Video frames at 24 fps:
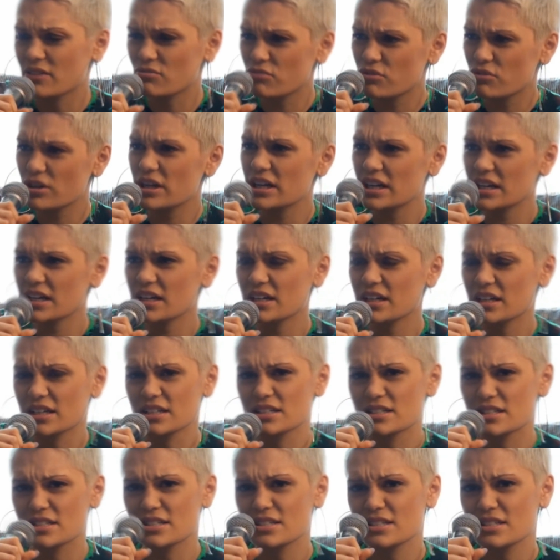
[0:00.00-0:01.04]
It really
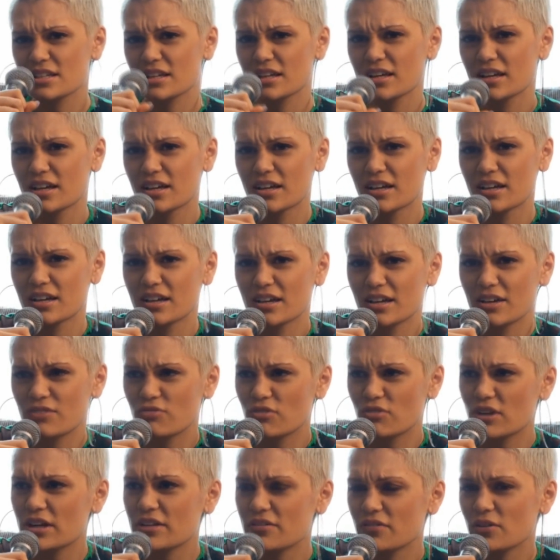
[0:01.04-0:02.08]
is. It
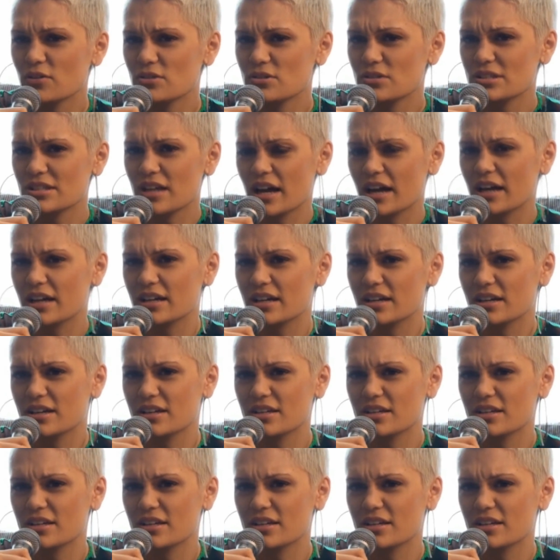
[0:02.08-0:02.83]
really feels like...